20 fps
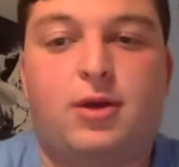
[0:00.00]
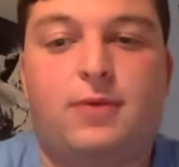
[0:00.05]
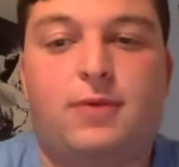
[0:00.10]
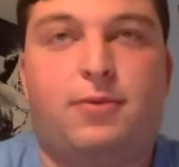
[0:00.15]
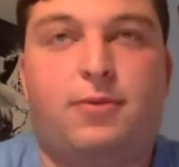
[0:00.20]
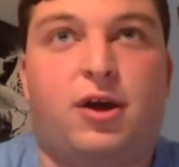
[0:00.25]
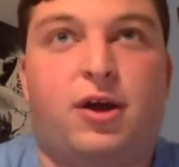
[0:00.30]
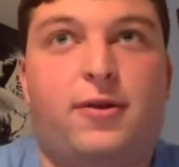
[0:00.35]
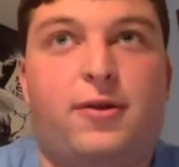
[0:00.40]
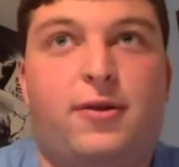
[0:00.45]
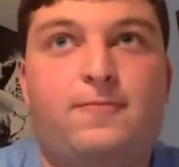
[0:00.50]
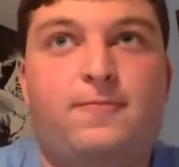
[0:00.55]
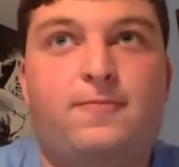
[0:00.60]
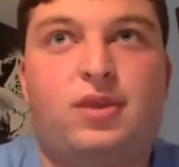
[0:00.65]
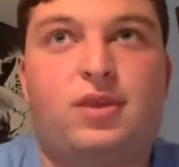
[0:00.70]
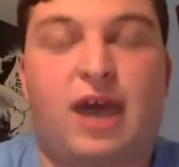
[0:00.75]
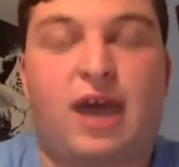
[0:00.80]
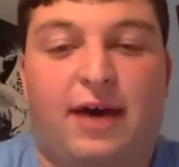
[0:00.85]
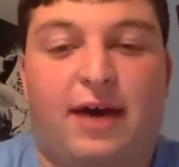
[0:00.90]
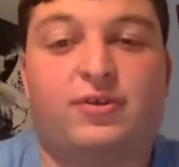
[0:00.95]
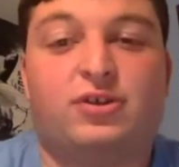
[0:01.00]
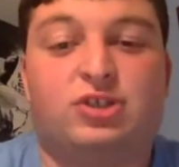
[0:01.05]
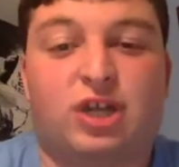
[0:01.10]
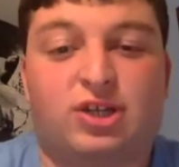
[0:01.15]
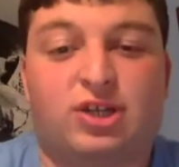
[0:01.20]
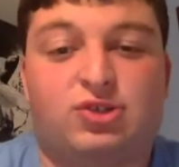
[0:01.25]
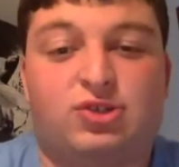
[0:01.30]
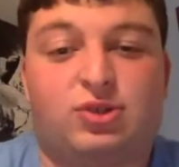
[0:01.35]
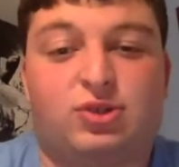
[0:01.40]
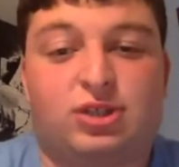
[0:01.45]
But Alvin
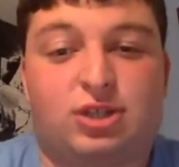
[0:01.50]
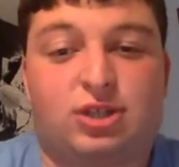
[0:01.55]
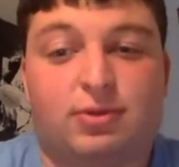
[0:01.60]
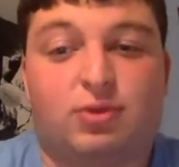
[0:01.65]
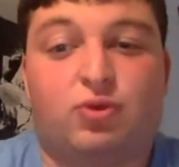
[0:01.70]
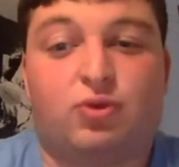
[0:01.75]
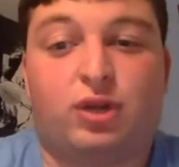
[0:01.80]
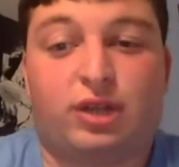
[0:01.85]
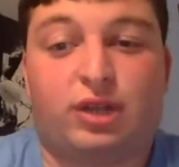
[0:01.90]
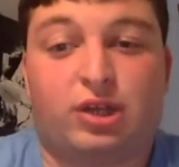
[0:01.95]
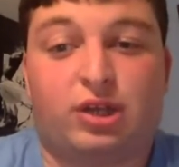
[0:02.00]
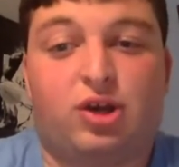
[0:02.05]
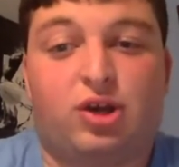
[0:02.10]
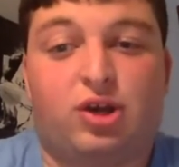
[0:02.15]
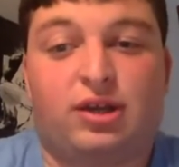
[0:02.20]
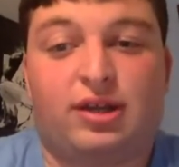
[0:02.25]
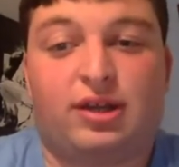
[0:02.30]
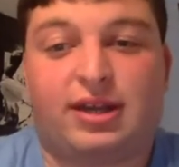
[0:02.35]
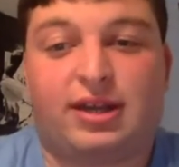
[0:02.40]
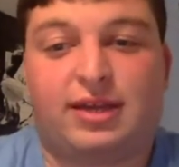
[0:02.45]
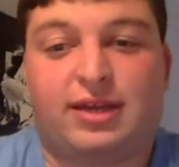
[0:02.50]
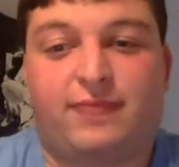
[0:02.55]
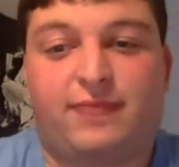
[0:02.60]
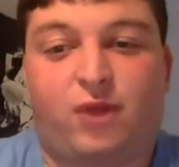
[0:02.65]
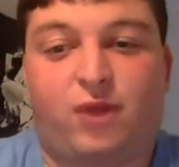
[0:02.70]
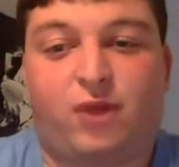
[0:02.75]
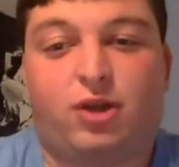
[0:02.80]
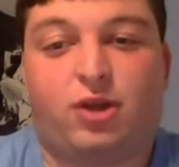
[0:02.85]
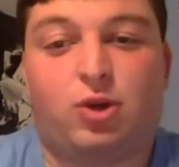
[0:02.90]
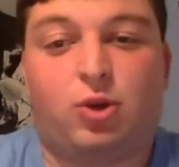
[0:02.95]
Gentry is going to be really good, and getting him
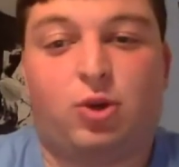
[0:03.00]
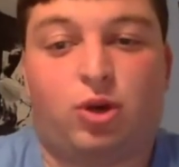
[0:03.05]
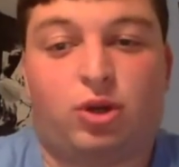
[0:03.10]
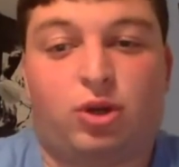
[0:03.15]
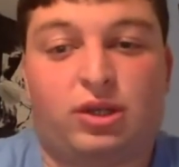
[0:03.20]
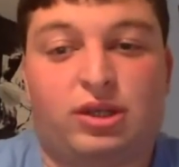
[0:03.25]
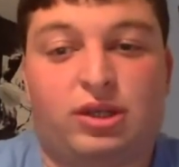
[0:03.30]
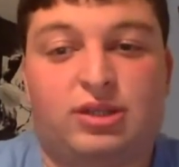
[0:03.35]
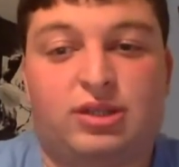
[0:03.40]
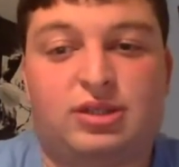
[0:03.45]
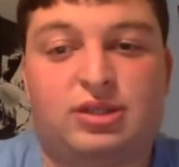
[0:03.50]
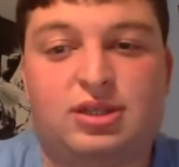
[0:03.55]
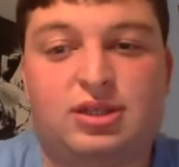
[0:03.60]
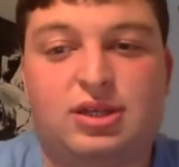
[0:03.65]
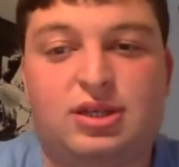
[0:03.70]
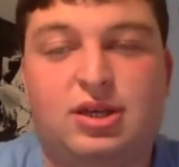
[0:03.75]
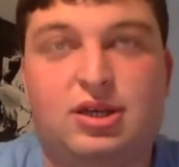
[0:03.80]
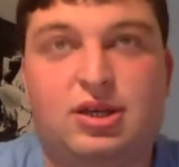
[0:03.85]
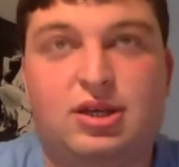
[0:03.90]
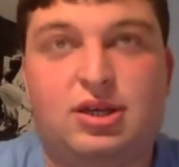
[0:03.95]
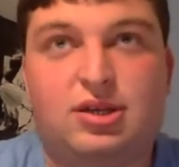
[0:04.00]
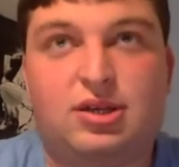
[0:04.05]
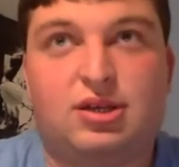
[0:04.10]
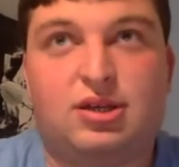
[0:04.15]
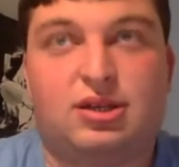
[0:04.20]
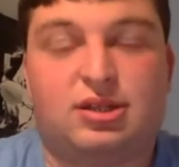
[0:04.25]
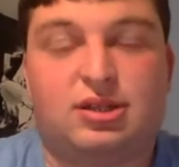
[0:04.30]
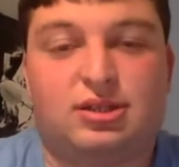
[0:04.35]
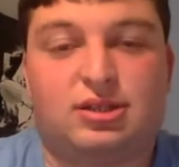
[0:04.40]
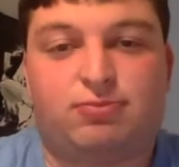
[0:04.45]
on New Orleans
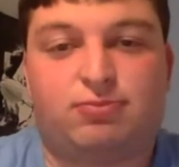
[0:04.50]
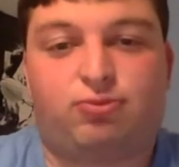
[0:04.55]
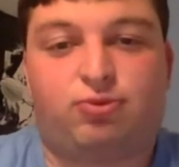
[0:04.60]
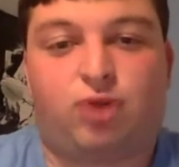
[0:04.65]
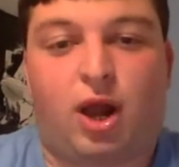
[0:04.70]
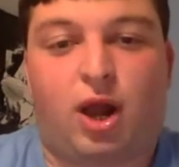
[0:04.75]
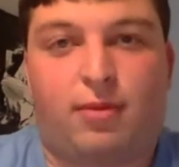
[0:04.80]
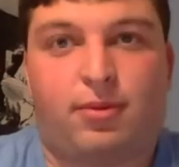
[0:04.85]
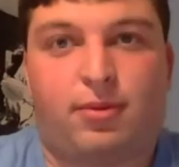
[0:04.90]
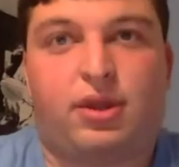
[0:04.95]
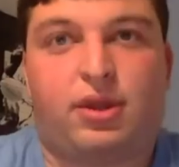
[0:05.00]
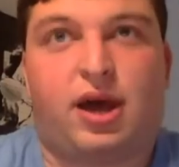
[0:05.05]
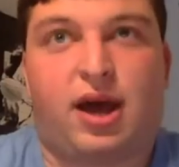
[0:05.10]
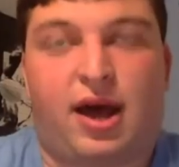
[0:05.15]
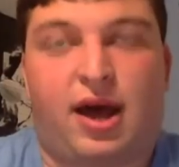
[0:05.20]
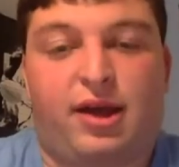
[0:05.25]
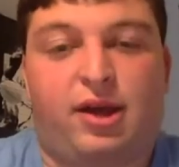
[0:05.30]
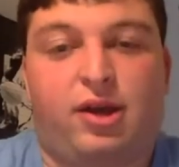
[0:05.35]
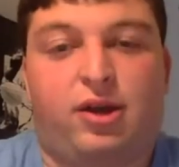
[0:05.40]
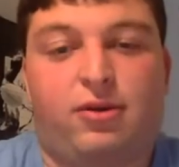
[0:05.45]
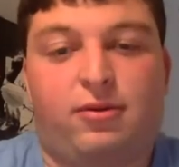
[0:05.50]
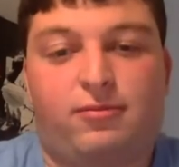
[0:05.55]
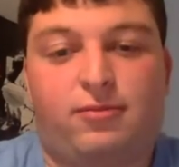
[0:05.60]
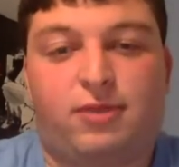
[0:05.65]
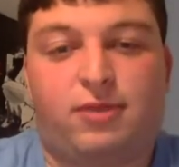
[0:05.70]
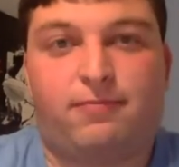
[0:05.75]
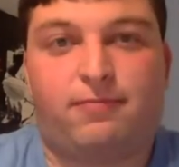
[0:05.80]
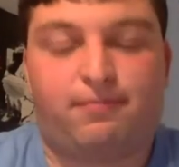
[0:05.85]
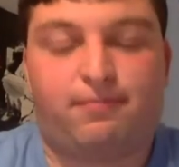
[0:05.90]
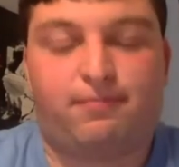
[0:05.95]
is probably
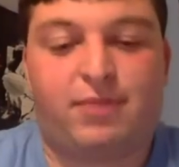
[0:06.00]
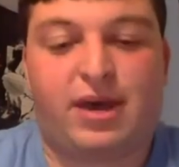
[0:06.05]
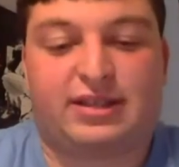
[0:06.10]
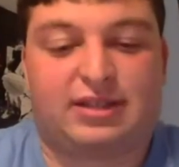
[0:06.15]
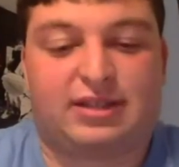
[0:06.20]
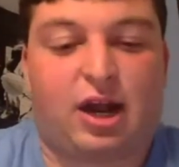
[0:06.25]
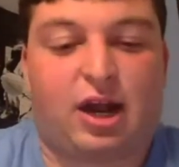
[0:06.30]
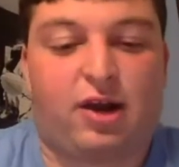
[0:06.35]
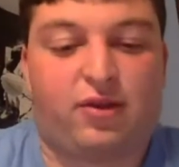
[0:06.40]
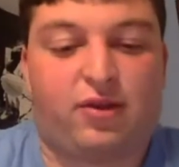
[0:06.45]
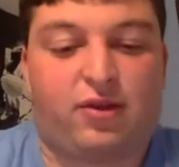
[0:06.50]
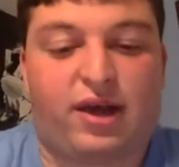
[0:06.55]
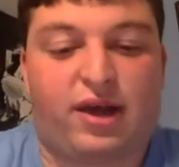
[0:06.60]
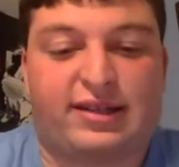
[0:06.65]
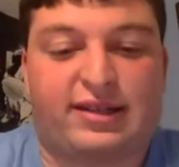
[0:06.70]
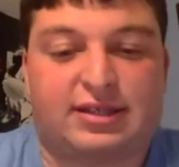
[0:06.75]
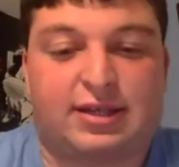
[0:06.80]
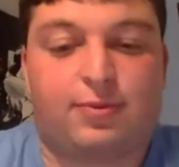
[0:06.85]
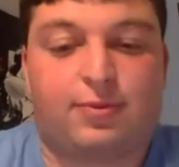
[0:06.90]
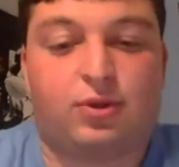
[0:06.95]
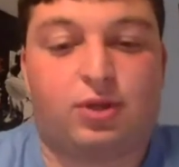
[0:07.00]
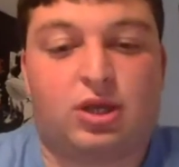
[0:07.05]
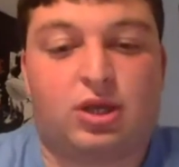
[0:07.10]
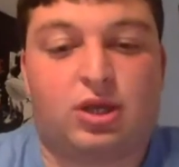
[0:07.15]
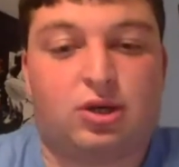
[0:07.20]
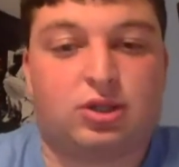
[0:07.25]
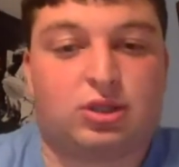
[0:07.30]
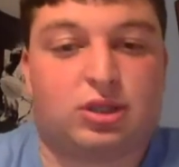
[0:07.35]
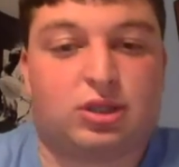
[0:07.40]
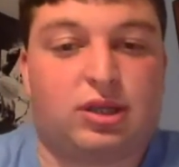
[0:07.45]
the best hire the last couple of
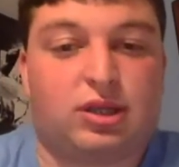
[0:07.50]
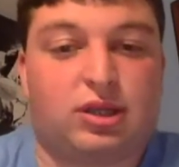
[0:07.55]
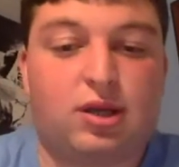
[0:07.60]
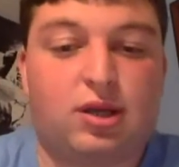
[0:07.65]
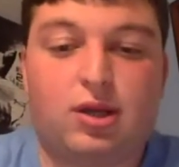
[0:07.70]
years. Like,